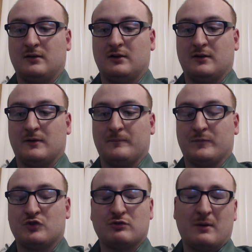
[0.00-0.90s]
um,
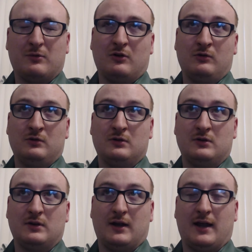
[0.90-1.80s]
trouble
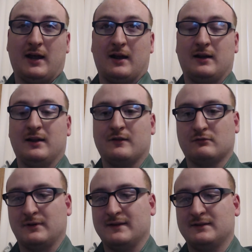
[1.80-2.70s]
and he gets
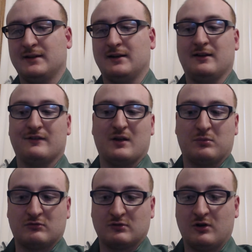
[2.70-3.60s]
arrested and he's on
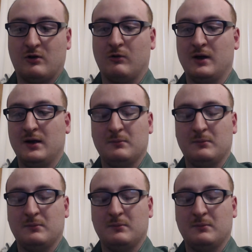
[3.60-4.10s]
parole,